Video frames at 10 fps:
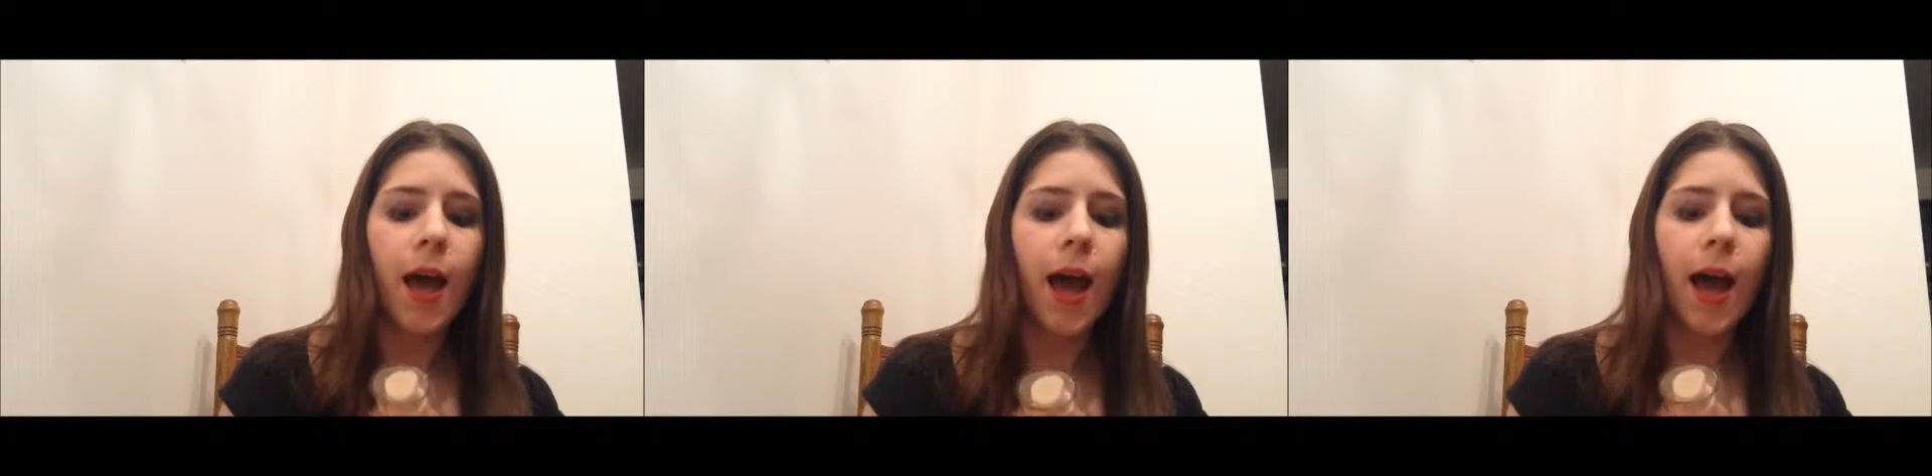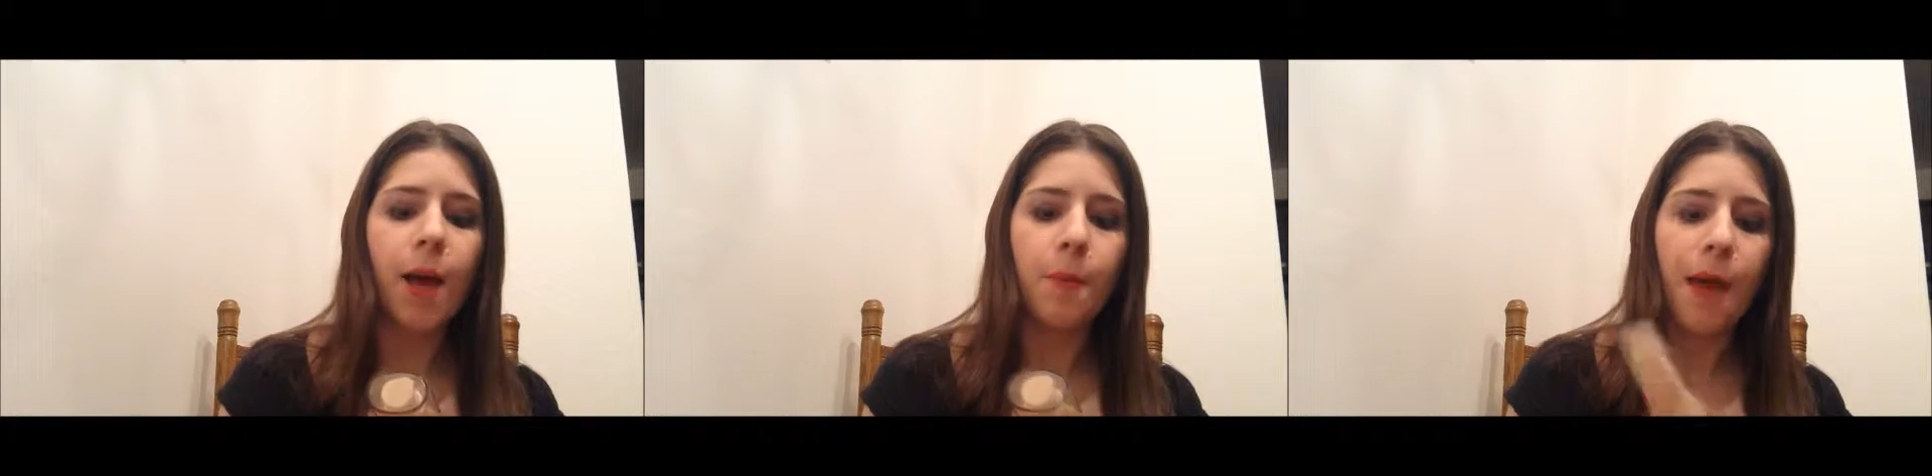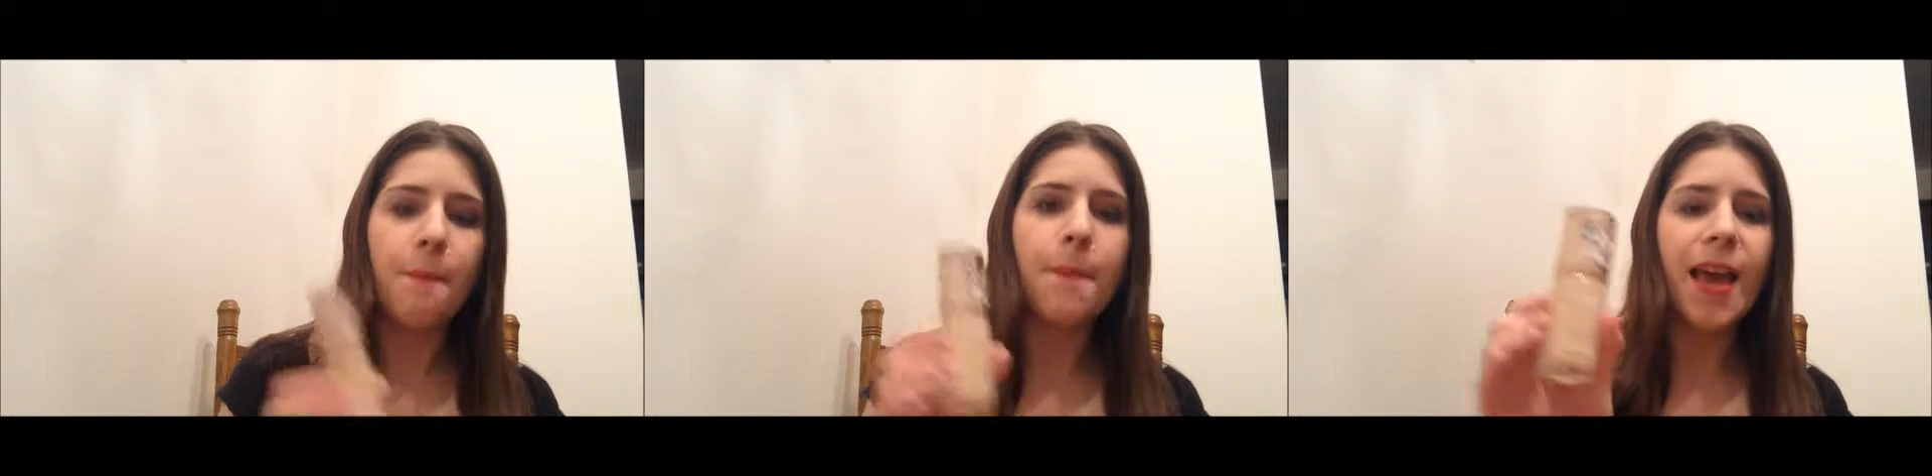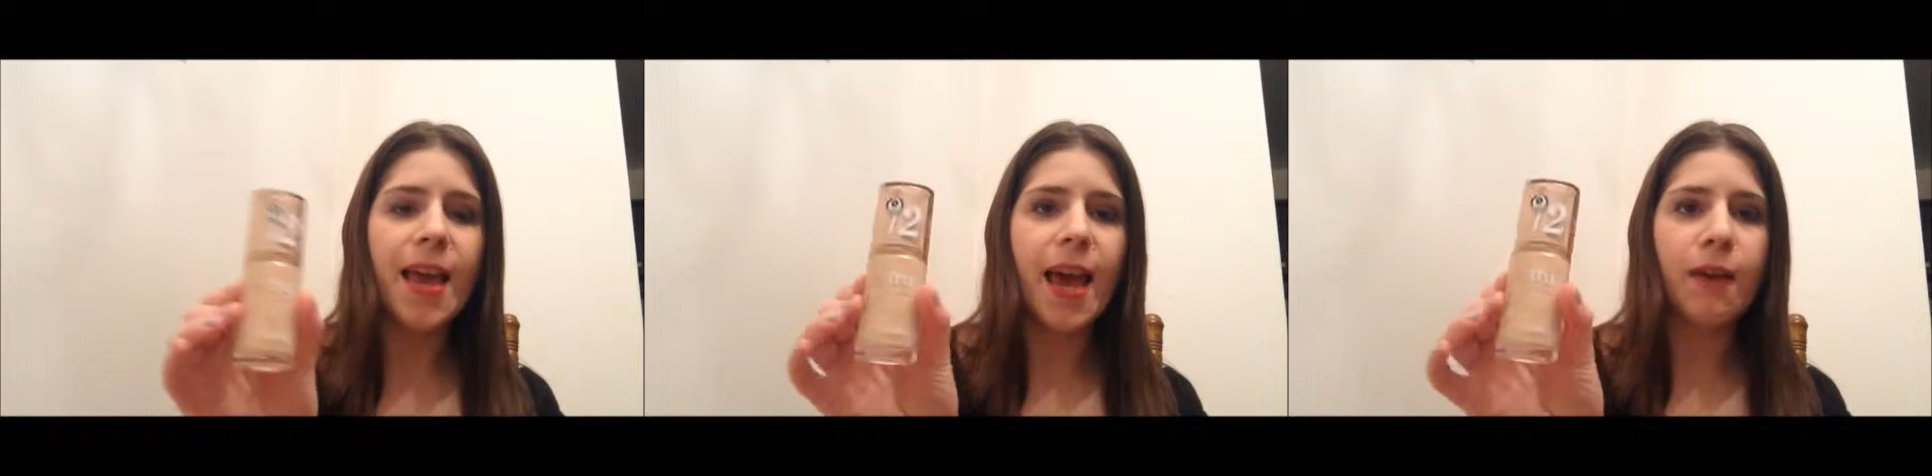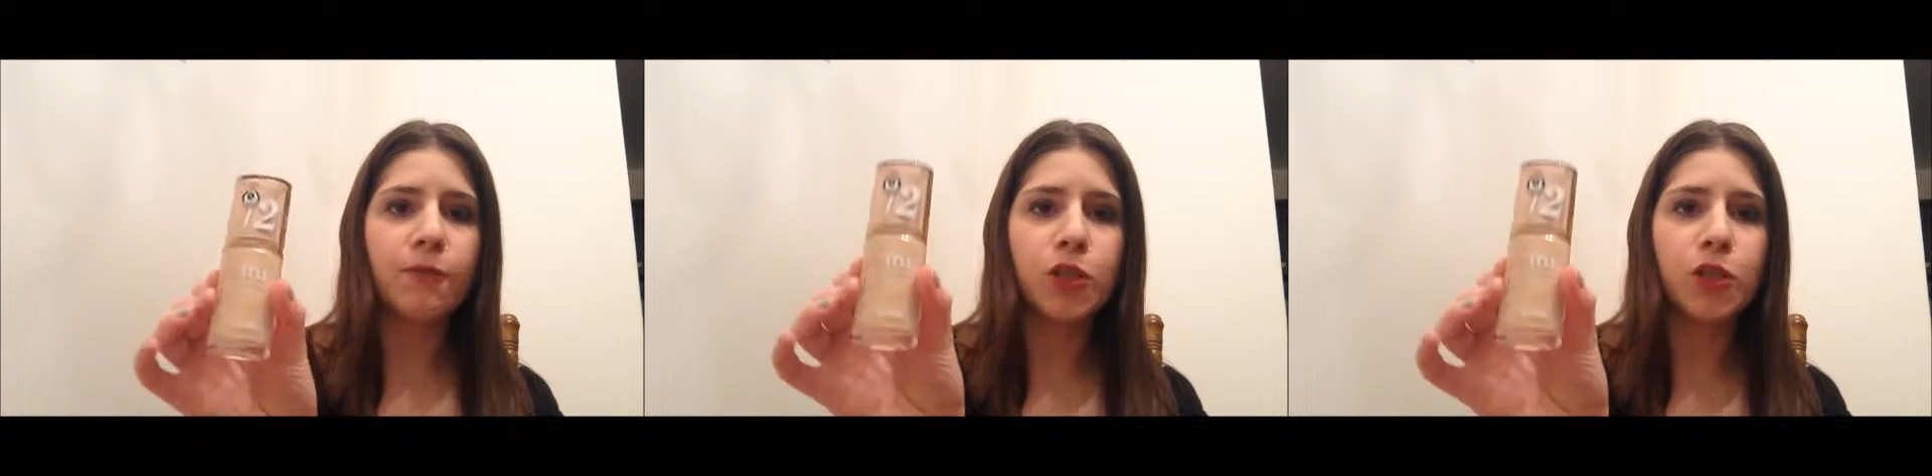I may have